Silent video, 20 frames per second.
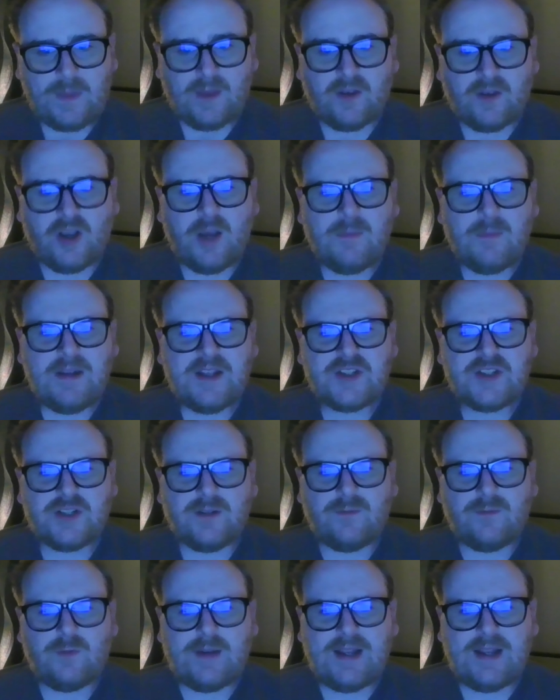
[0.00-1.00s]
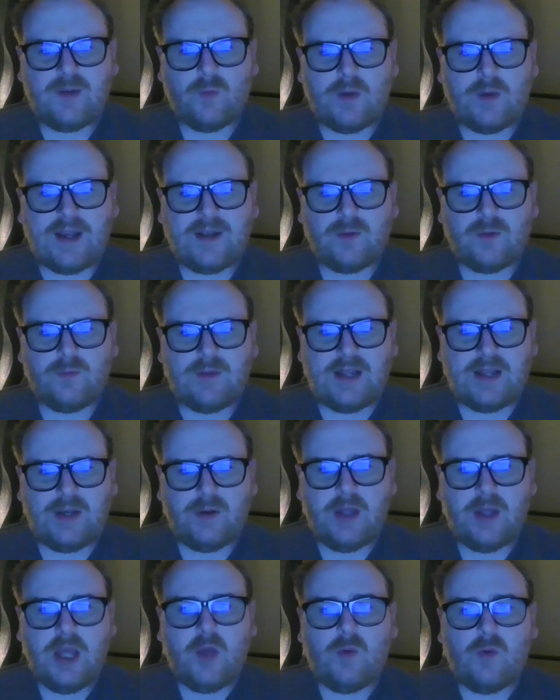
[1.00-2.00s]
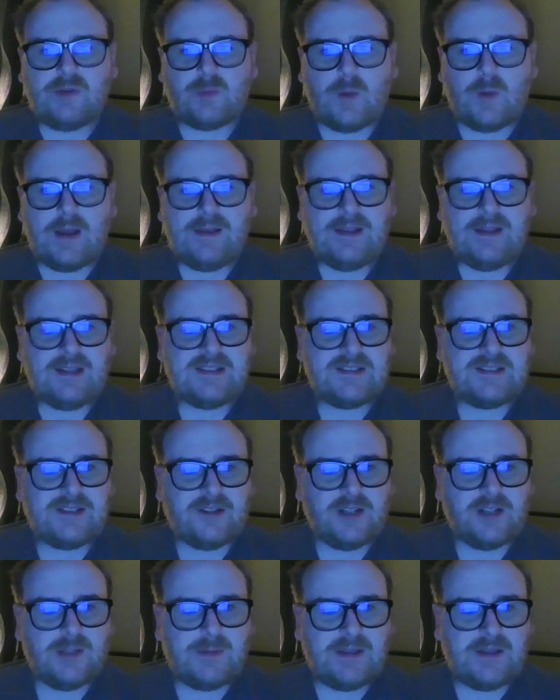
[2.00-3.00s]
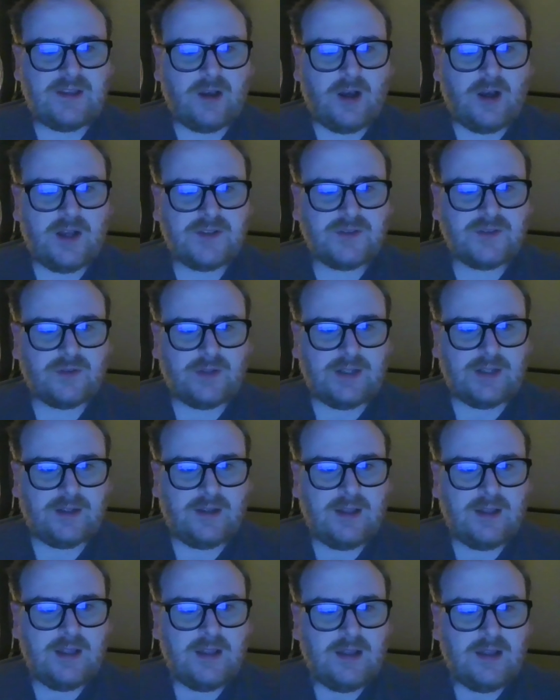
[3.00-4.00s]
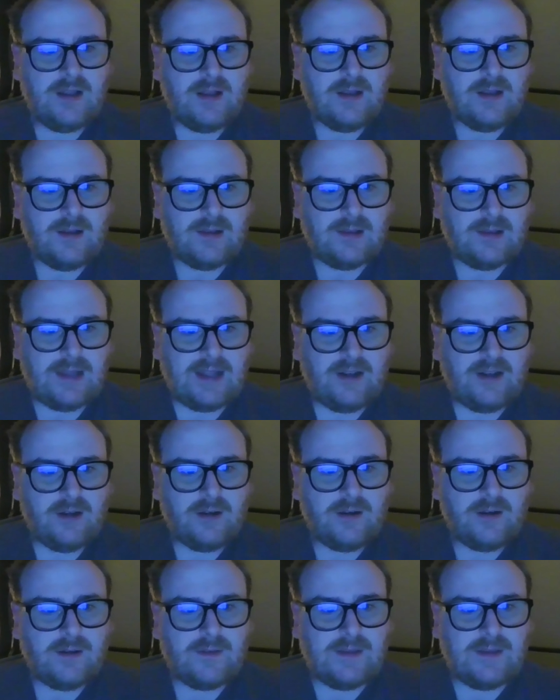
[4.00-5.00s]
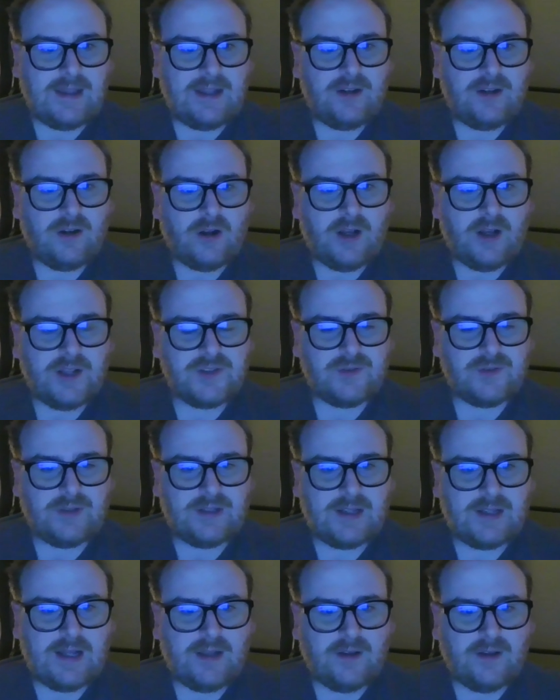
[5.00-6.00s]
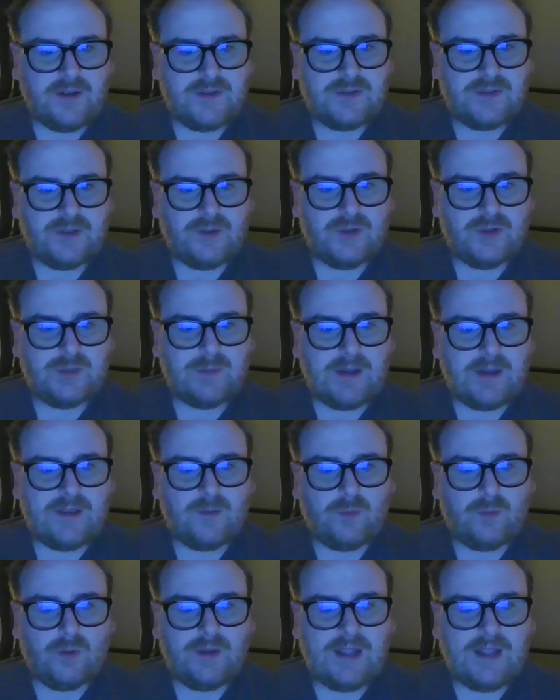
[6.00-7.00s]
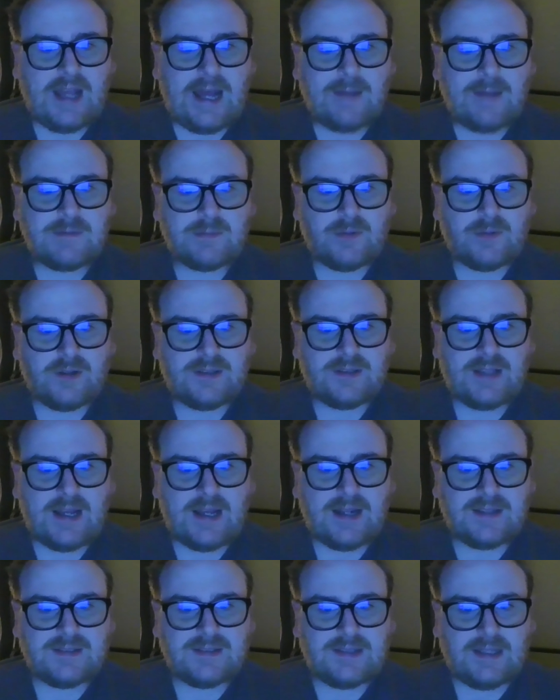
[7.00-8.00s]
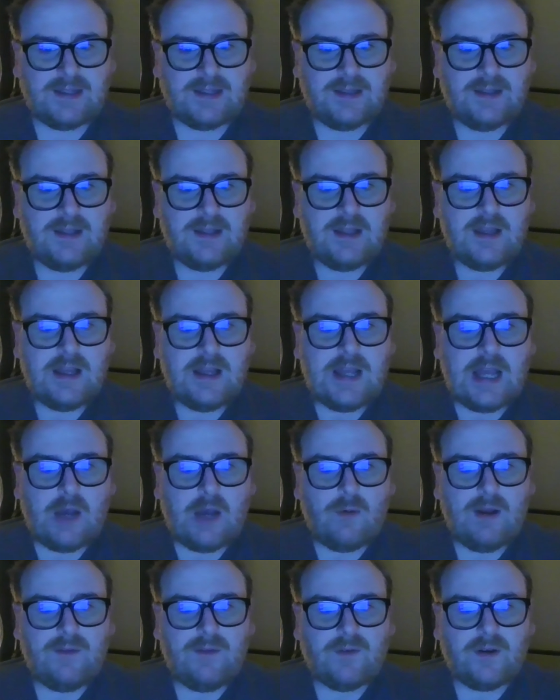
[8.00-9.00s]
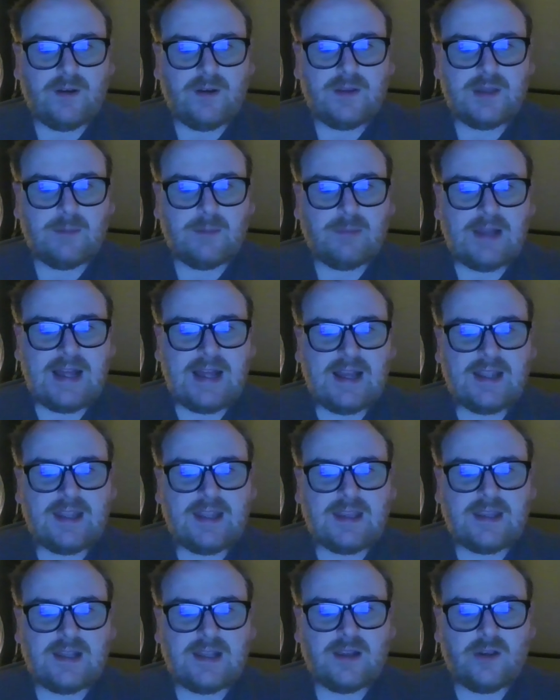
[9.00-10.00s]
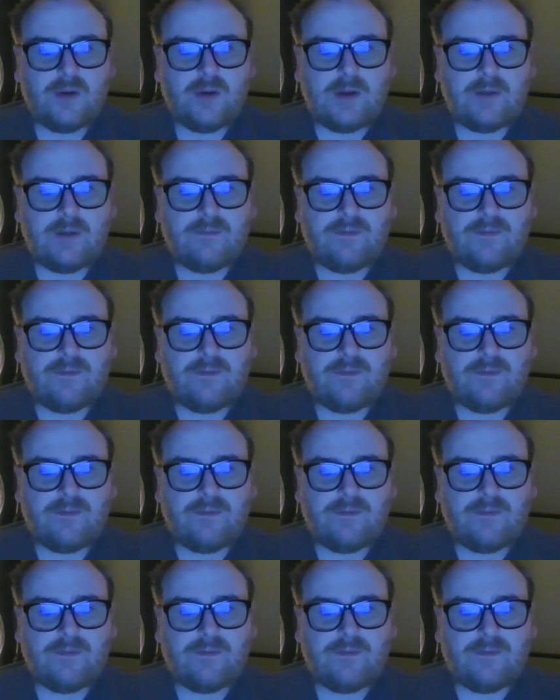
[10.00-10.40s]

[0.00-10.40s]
The combination of red, white, and red was widely considered to be the Austrian, later the Inner Austrian colors used by the ruling Habsburg dynasty. However, the black, yellow